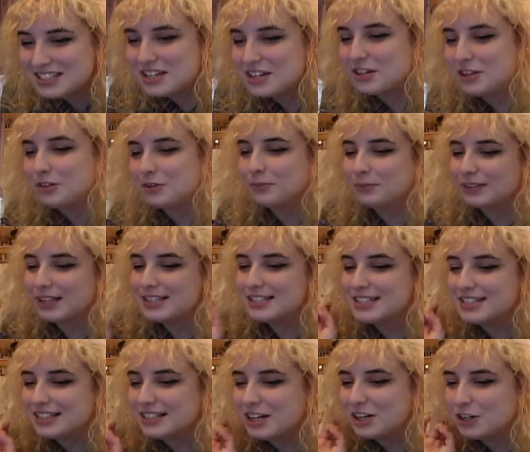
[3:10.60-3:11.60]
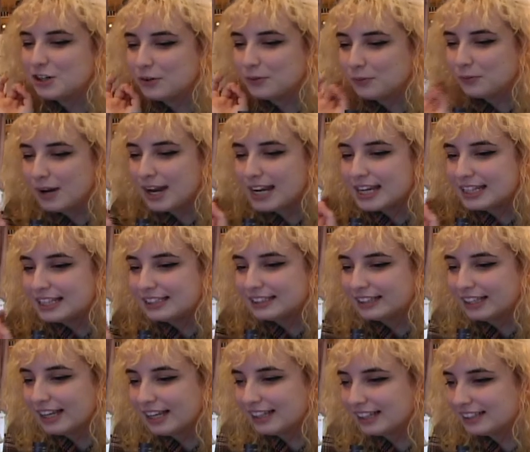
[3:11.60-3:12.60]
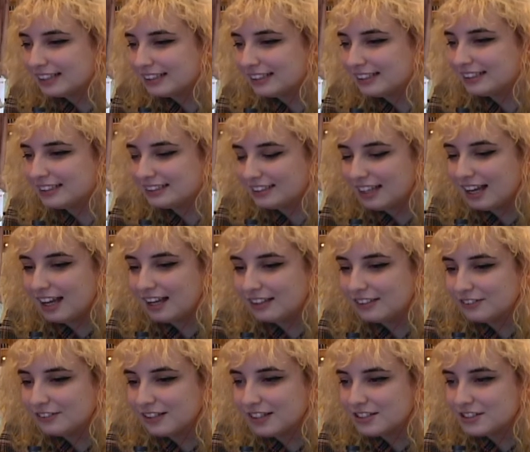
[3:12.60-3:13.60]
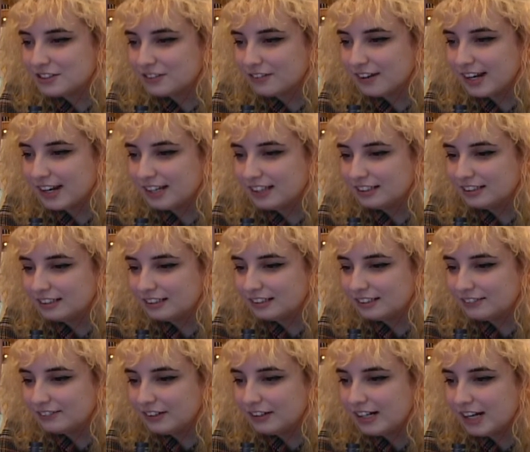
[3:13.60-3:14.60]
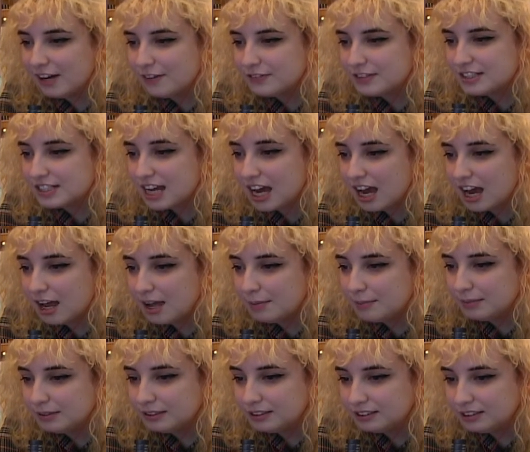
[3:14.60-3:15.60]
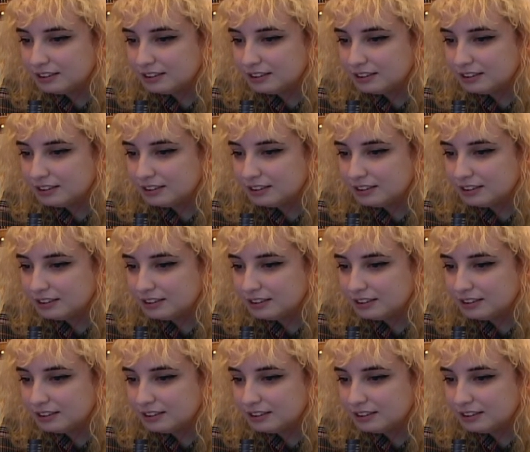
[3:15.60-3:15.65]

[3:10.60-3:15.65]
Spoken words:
that's like a great yeah, no, that's great. Very of the time.